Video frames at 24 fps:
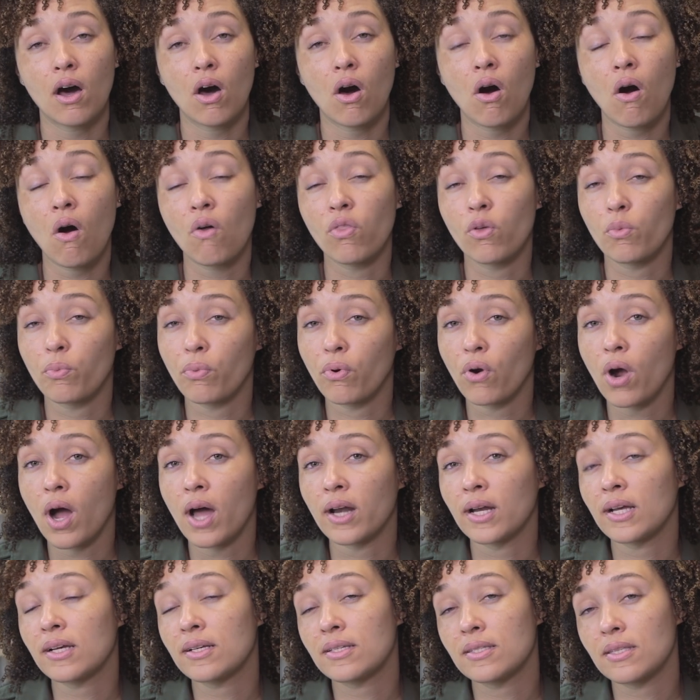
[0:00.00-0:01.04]
All the
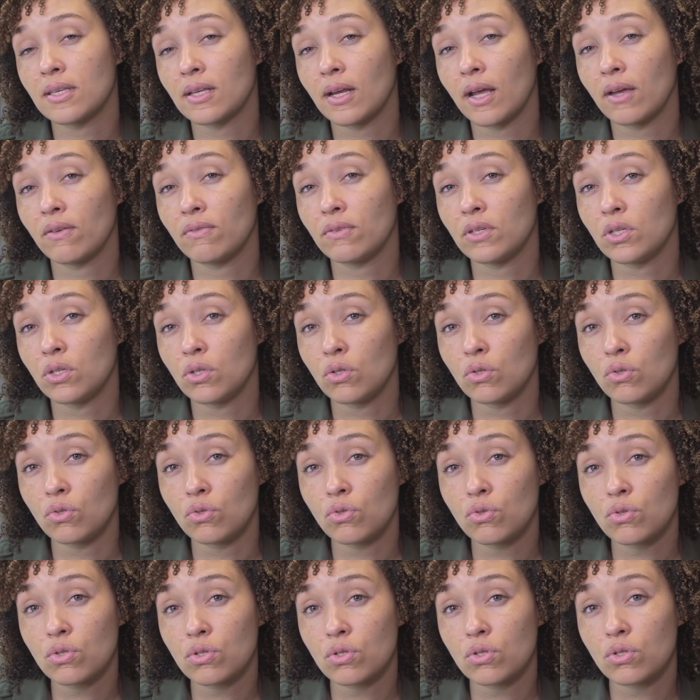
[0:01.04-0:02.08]
products that I've
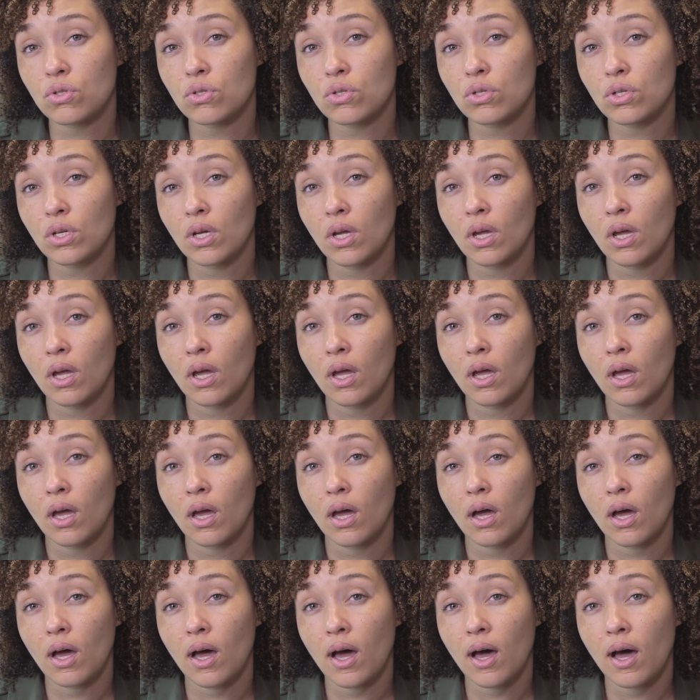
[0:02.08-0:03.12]
used,
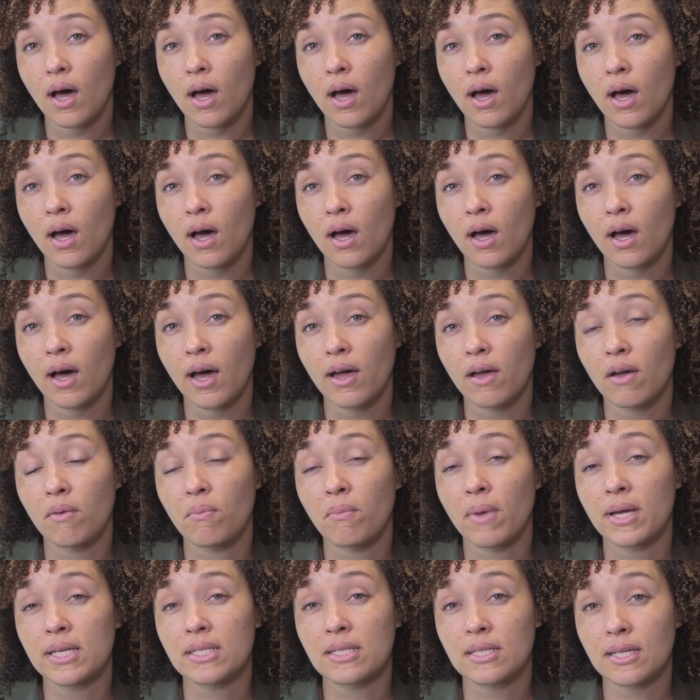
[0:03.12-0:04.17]

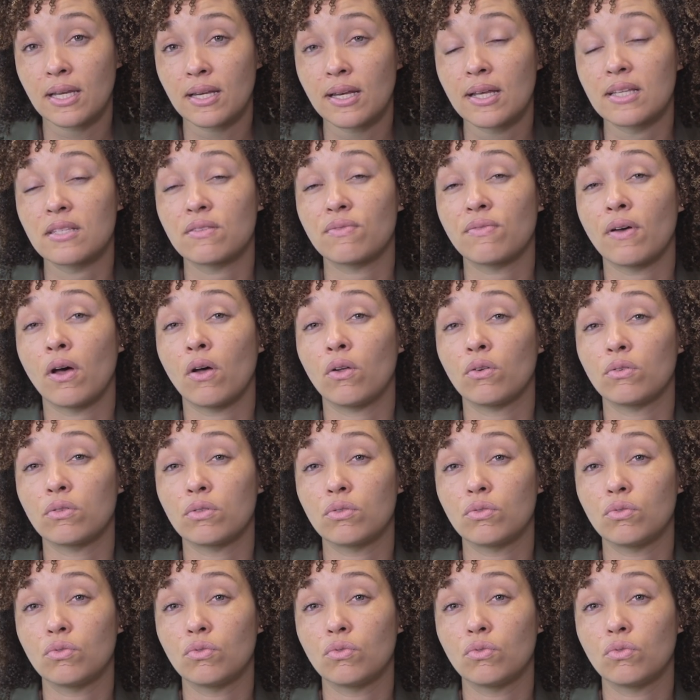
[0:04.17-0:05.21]
my skin has felt
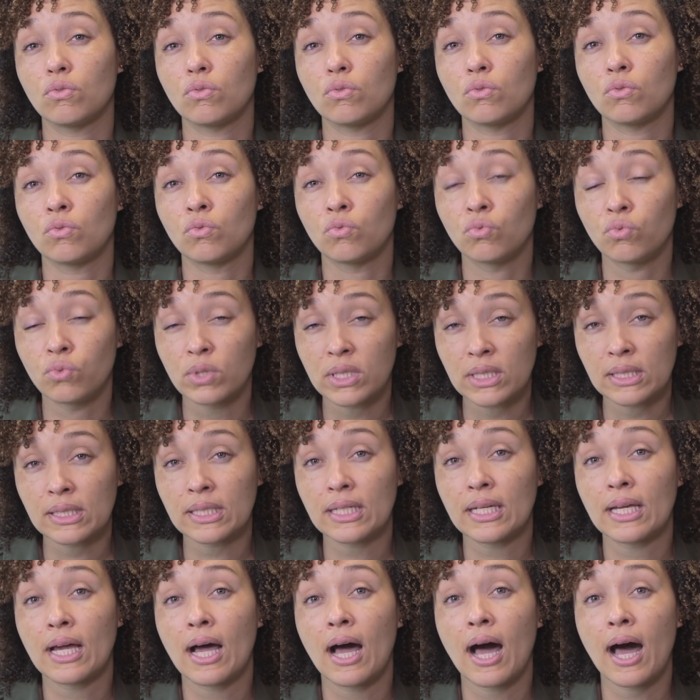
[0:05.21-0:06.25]

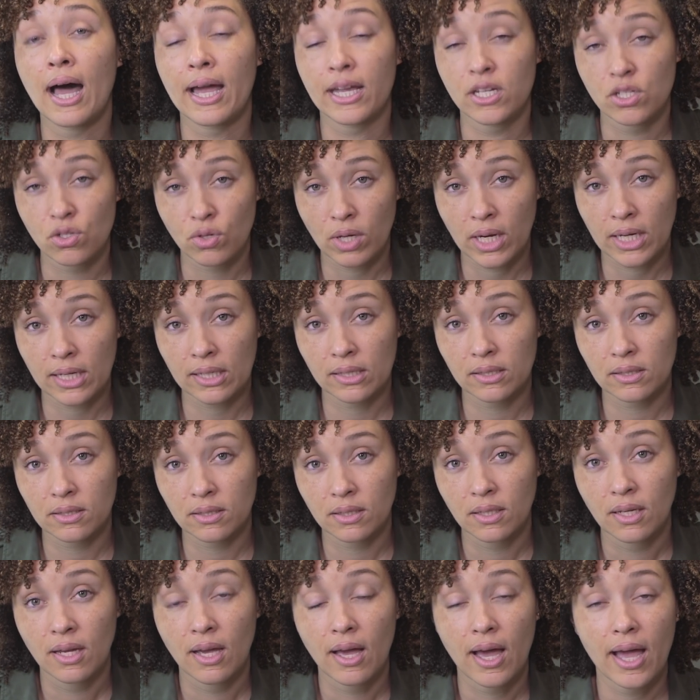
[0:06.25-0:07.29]
really hydrated.
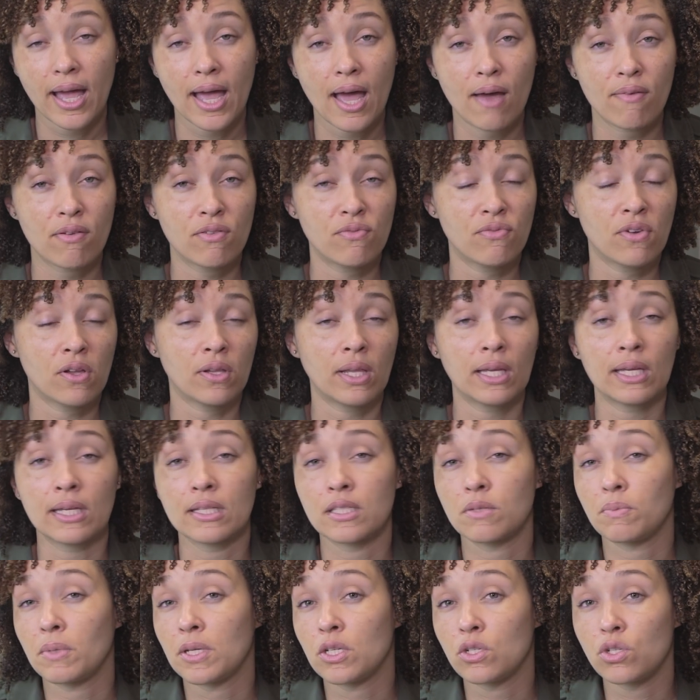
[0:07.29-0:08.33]
I haven't felt like
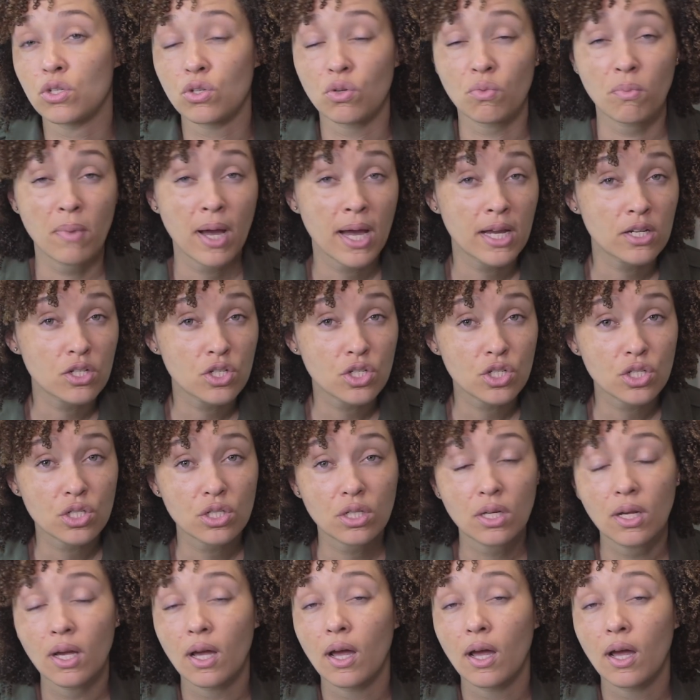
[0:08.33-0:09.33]
it's been too much.